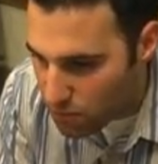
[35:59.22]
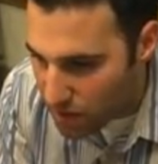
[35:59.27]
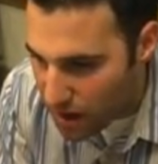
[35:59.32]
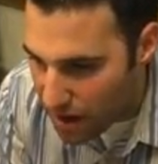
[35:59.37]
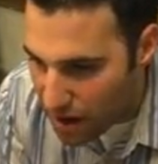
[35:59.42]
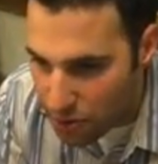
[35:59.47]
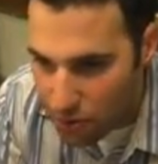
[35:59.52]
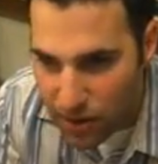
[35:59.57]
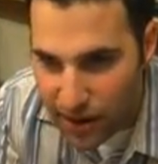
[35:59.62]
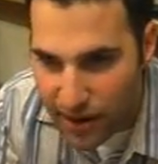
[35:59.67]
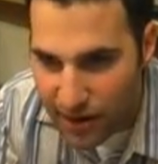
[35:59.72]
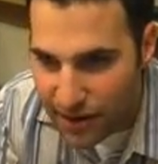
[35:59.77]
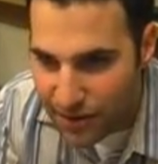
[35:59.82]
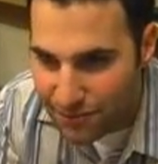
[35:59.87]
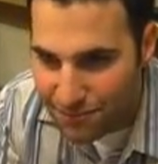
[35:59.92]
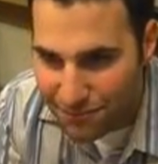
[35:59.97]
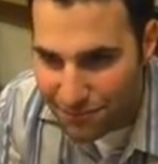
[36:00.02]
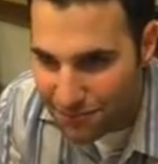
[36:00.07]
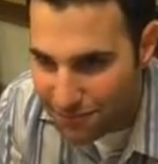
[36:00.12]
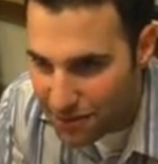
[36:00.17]
how do
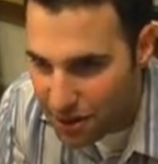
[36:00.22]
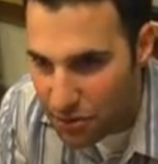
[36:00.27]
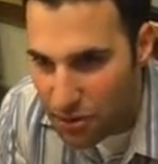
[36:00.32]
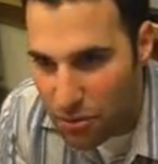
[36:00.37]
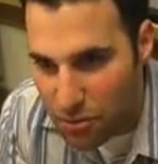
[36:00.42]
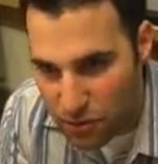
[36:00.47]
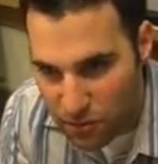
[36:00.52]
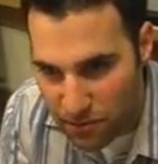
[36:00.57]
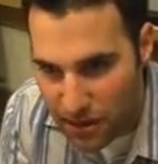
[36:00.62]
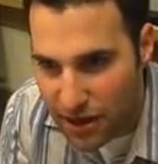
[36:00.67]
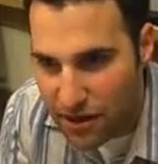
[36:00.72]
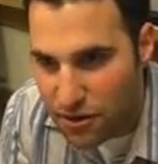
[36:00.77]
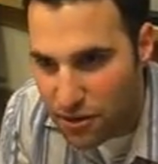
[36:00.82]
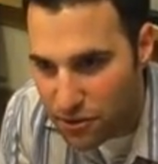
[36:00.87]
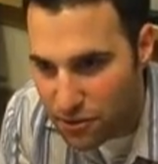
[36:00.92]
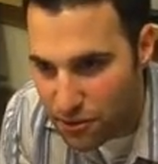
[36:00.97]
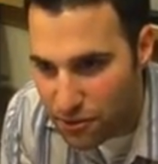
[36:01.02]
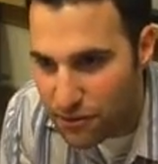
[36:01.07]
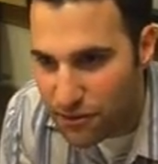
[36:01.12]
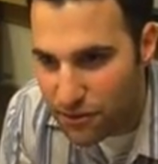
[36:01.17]
I move my
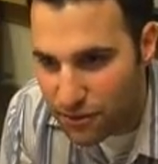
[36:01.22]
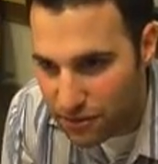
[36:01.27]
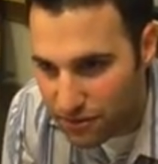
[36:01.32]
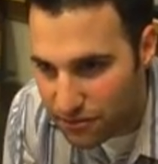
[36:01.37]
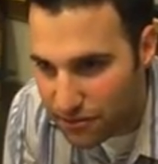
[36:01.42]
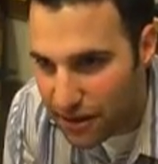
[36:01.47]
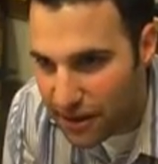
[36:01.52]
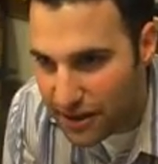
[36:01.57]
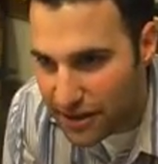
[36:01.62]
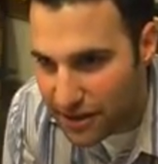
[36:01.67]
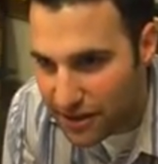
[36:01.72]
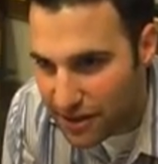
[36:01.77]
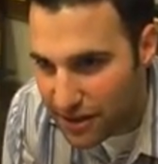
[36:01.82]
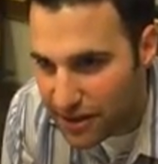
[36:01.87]
code over, right?